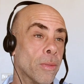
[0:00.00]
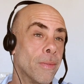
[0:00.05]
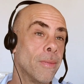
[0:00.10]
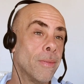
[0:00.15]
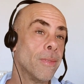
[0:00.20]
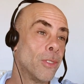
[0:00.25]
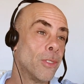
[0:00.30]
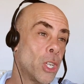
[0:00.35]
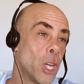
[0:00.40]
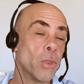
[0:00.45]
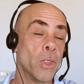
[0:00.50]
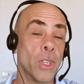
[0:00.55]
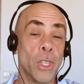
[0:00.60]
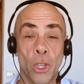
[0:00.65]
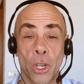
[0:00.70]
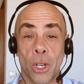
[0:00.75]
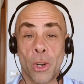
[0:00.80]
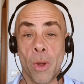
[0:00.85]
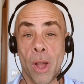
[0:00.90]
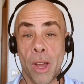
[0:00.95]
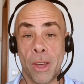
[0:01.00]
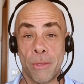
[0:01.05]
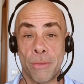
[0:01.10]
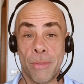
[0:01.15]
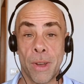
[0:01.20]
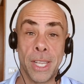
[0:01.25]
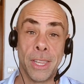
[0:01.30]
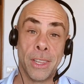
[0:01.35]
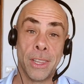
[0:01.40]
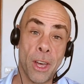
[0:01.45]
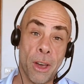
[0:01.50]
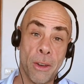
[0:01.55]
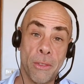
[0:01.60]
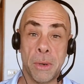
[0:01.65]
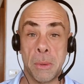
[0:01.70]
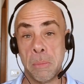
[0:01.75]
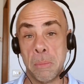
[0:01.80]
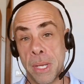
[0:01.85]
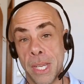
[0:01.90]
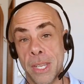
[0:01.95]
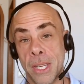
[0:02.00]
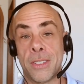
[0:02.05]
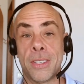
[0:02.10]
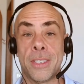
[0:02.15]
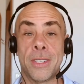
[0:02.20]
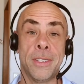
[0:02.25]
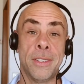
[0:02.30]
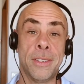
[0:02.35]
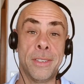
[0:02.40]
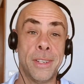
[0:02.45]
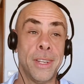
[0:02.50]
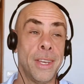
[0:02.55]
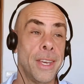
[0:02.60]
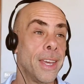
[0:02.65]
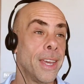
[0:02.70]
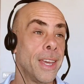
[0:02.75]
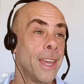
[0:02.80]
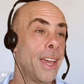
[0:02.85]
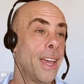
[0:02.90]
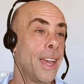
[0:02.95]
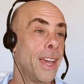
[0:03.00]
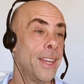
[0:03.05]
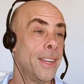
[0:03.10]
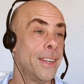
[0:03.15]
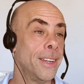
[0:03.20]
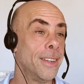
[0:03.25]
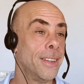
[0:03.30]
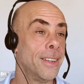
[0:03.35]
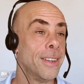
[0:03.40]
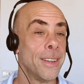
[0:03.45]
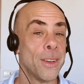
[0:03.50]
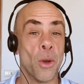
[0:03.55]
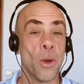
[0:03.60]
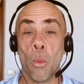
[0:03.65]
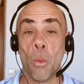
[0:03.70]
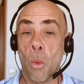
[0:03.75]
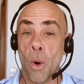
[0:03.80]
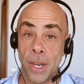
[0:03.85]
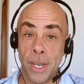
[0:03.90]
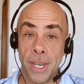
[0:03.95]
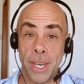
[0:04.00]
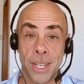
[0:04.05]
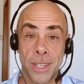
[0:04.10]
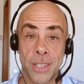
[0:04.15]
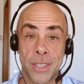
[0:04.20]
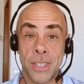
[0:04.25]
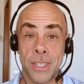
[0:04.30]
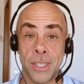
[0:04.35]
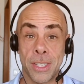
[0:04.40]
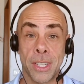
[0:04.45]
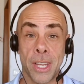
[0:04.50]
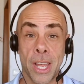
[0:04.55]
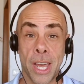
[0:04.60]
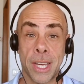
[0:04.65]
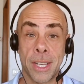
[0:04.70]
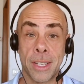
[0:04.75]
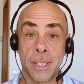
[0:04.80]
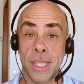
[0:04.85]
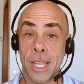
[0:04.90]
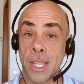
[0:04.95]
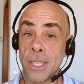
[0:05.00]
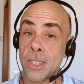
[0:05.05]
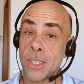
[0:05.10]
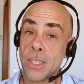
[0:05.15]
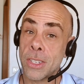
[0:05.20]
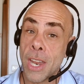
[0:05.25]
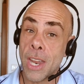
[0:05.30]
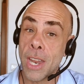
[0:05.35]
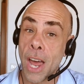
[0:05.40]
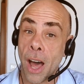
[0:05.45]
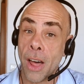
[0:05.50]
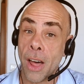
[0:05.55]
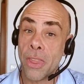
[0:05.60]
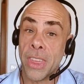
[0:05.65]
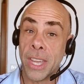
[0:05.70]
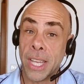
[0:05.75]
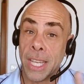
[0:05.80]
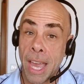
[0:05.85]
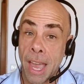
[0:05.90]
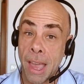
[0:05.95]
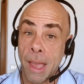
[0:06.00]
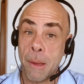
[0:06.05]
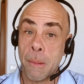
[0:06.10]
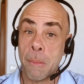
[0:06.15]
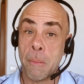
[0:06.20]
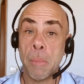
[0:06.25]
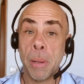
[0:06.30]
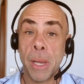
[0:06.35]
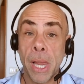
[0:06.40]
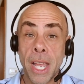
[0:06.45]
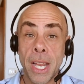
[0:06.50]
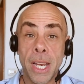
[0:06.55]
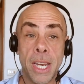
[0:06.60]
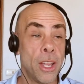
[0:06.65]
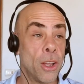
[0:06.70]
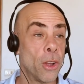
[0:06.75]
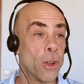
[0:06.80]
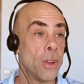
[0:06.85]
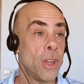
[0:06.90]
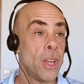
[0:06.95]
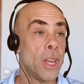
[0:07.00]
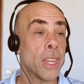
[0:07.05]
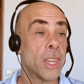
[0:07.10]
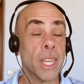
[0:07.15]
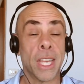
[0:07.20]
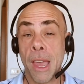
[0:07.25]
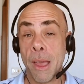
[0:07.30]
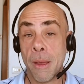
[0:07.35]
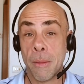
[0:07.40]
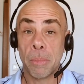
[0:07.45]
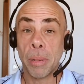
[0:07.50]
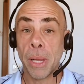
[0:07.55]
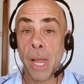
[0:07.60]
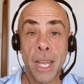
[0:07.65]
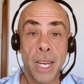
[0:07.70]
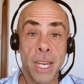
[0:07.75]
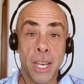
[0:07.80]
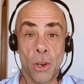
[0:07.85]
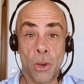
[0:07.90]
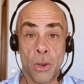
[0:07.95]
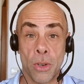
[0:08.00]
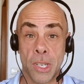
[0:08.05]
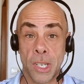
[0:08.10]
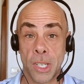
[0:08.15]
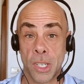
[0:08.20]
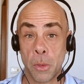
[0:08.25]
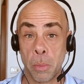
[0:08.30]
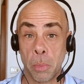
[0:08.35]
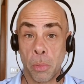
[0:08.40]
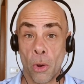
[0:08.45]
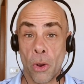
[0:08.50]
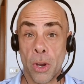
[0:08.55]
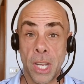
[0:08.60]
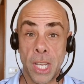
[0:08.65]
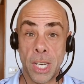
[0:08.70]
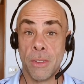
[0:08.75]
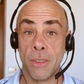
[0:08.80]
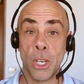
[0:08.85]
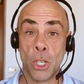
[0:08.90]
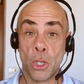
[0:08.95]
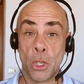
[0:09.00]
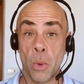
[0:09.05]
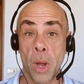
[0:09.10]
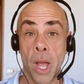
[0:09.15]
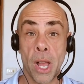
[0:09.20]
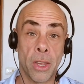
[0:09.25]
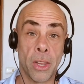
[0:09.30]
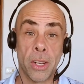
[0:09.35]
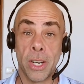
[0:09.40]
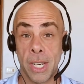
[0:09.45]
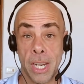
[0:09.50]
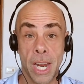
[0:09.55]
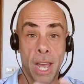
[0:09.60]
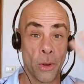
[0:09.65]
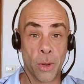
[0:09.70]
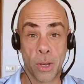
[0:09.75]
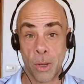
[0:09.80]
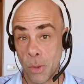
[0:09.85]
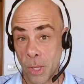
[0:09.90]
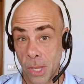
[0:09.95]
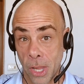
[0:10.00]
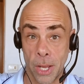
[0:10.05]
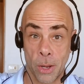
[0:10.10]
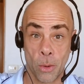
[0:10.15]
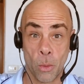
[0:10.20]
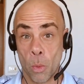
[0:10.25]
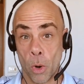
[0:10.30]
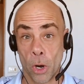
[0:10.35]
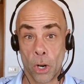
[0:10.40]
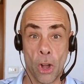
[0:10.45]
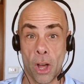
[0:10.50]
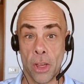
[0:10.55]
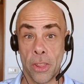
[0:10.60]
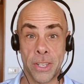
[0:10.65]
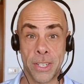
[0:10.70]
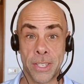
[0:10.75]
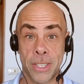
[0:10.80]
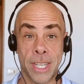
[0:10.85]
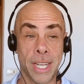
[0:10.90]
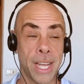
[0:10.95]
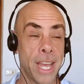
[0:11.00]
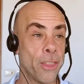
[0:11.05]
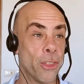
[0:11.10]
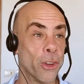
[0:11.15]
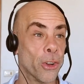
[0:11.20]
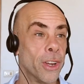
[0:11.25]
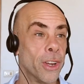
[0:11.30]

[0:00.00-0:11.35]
generally look around and find love and peace and oneness, and like that's not the game played here. The game played here is exploring individuality and how can we like work all this together.